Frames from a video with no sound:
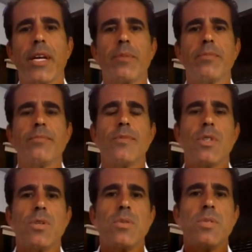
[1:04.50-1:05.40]
that I'm,
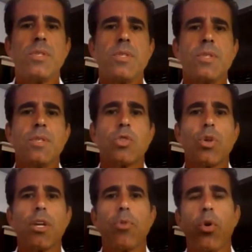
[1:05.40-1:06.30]
you know,
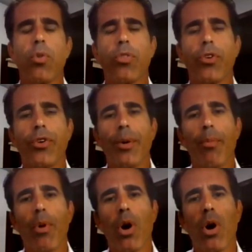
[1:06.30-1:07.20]
throwing them under the
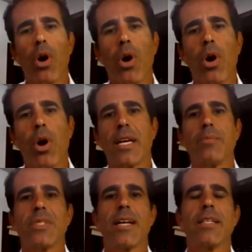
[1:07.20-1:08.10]
bus, that I'm
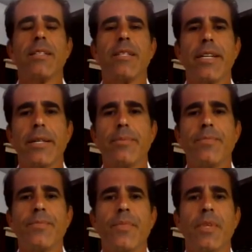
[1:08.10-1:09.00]
selling
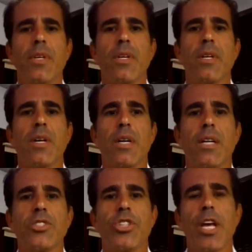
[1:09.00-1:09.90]
them.
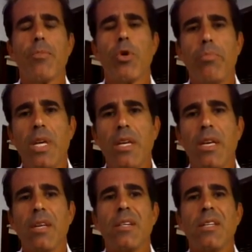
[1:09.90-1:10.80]
Uh, shame on
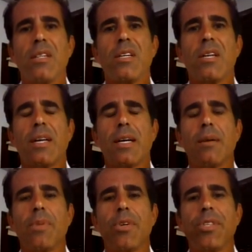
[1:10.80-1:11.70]
me.
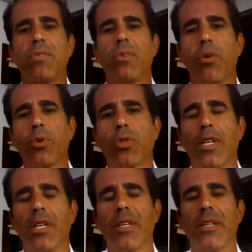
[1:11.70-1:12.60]
Uh, very
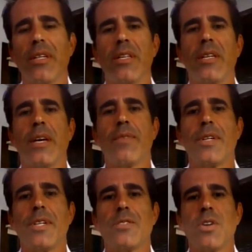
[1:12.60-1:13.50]
obviously, in uh,
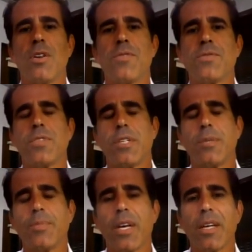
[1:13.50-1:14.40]
very tough
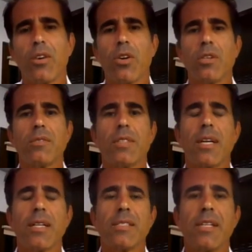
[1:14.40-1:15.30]
terms, I cannot
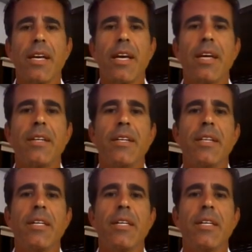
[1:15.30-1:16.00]
uh, say